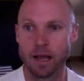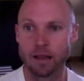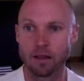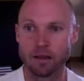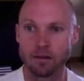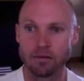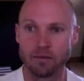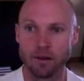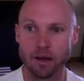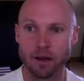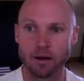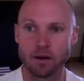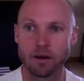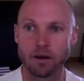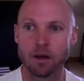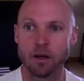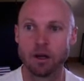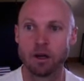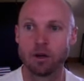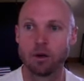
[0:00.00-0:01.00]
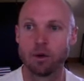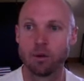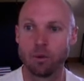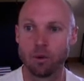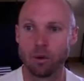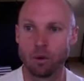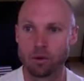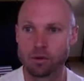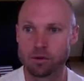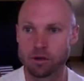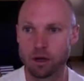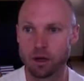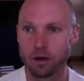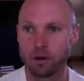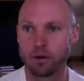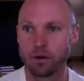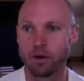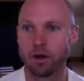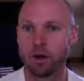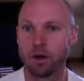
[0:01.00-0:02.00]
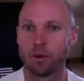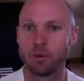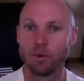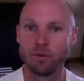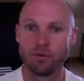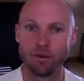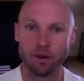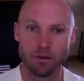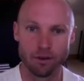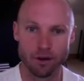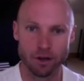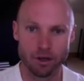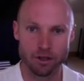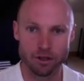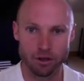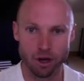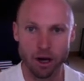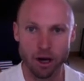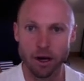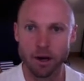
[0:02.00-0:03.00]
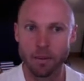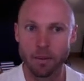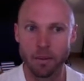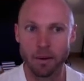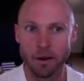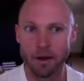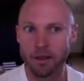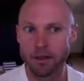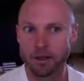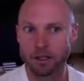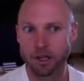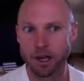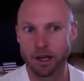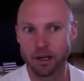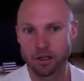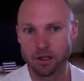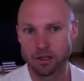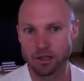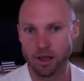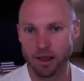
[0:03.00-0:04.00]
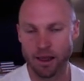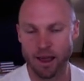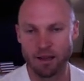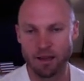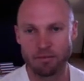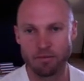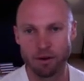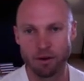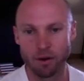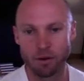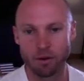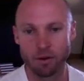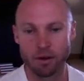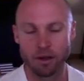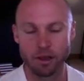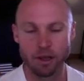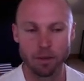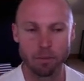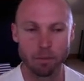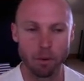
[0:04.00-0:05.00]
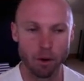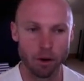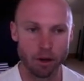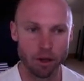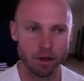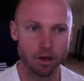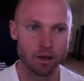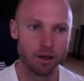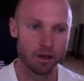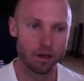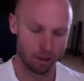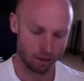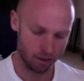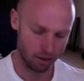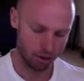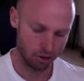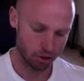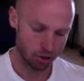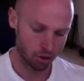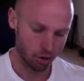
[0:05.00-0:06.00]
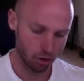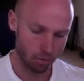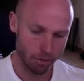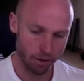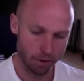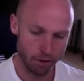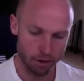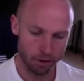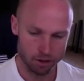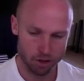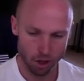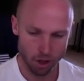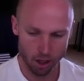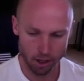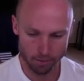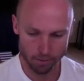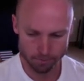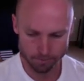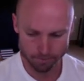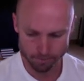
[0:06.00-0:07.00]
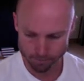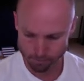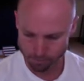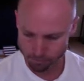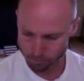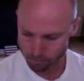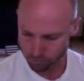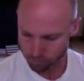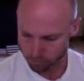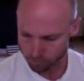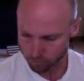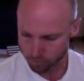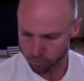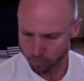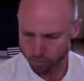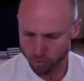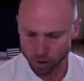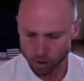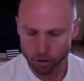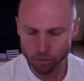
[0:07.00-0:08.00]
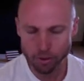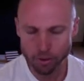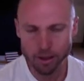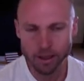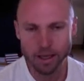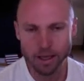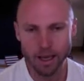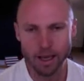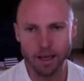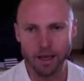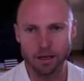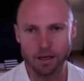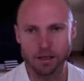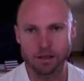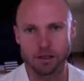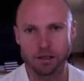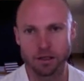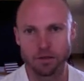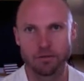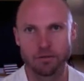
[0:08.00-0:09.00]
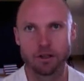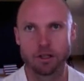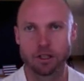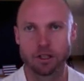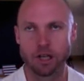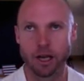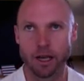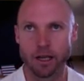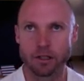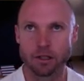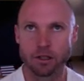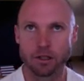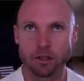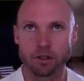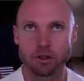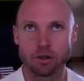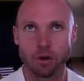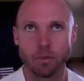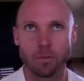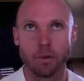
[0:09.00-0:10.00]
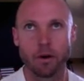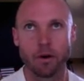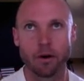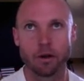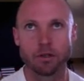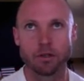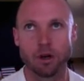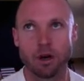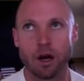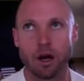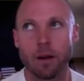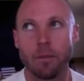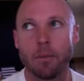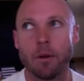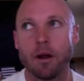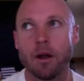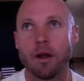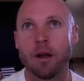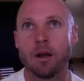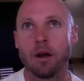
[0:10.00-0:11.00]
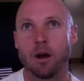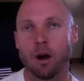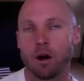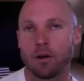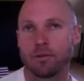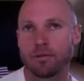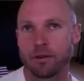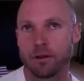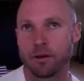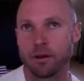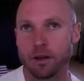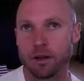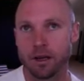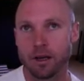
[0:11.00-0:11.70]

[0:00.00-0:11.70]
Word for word: the event who also were very, very excited about the changes that they felt in their body in a short period of time you really can get a significant change in a short period of time. Often